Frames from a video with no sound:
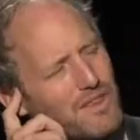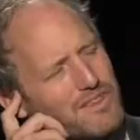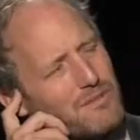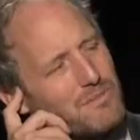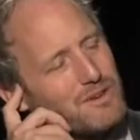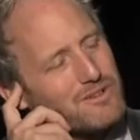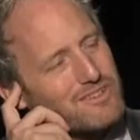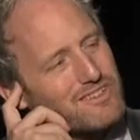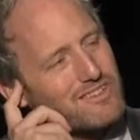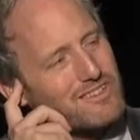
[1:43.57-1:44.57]
that's a big
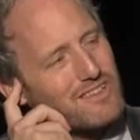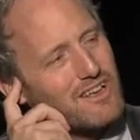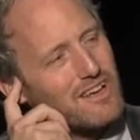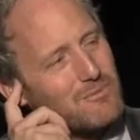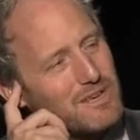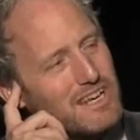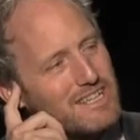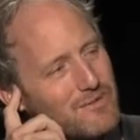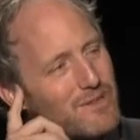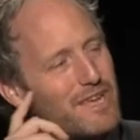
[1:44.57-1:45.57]
question. There's a lot, but I
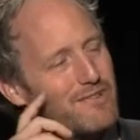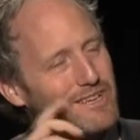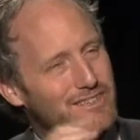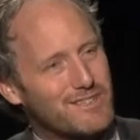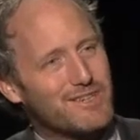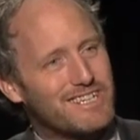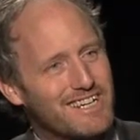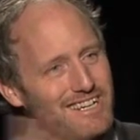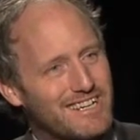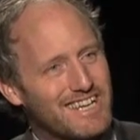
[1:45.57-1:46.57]
definitely have like a straight
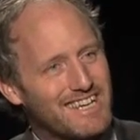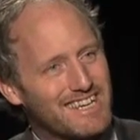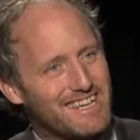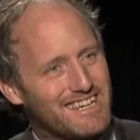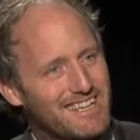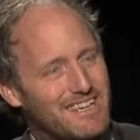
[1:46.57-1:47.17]
dad and a gay dad.